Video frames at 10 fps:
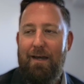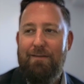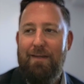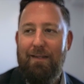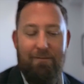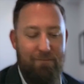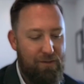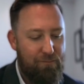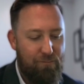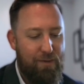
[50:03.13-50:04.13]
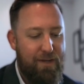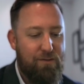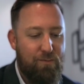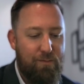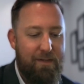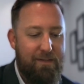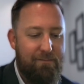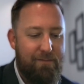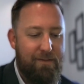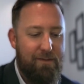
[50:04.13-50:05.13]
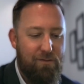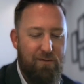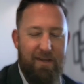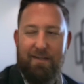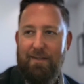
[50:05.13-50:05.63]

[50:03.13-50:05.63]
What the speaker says: I'll leave your readers with this if this intrigues